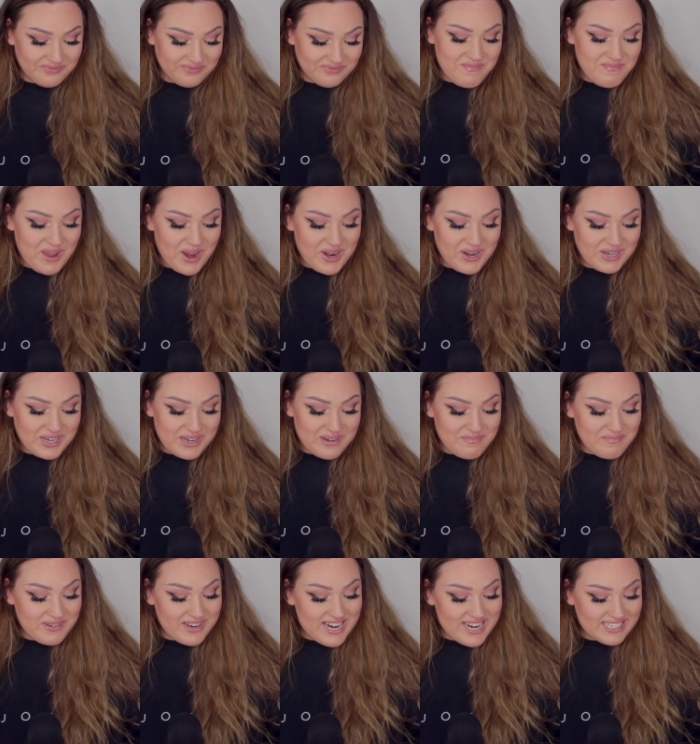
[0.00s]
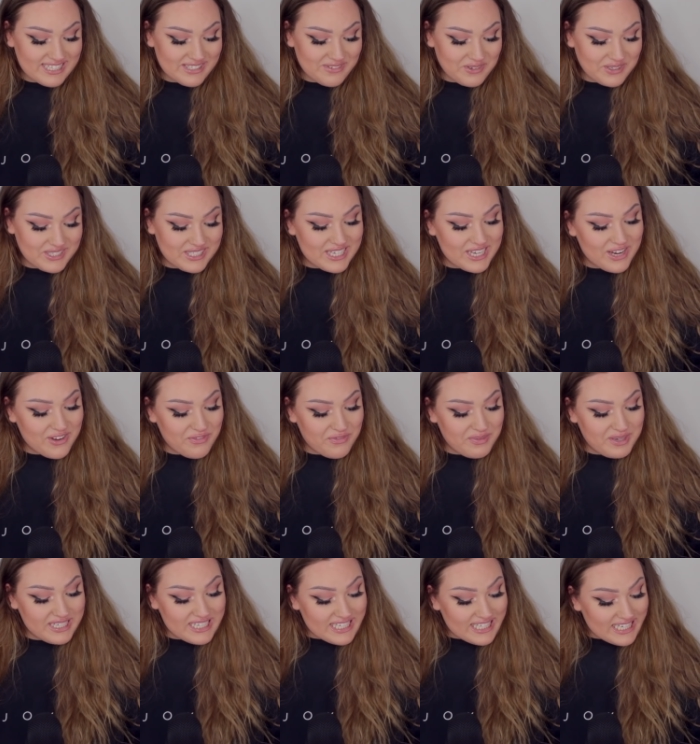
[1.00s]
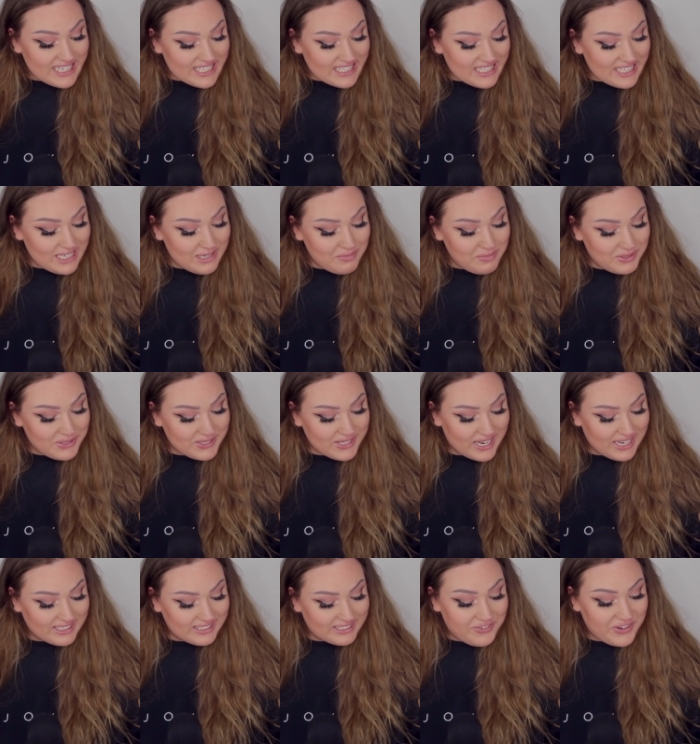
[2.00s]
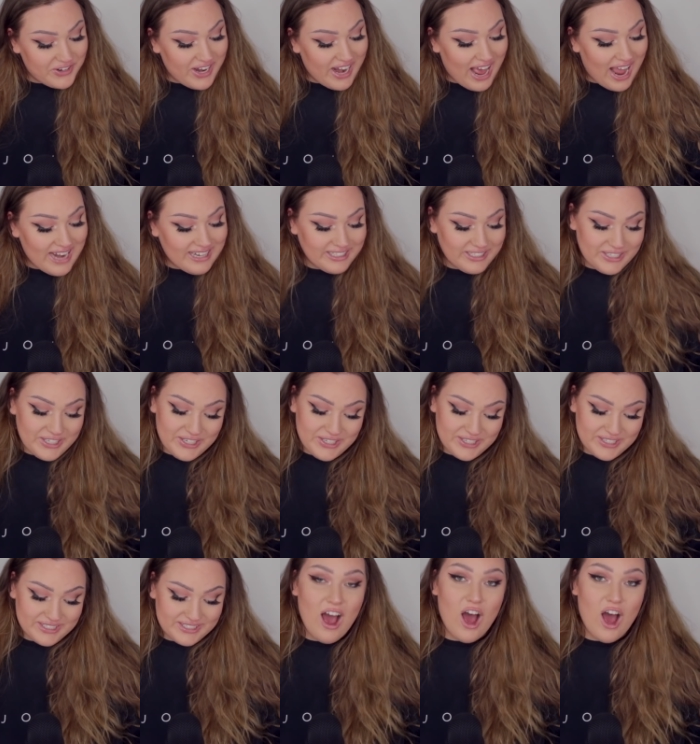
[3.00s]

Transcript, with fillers: Meridian Beats wants to give me 16% for 9 years,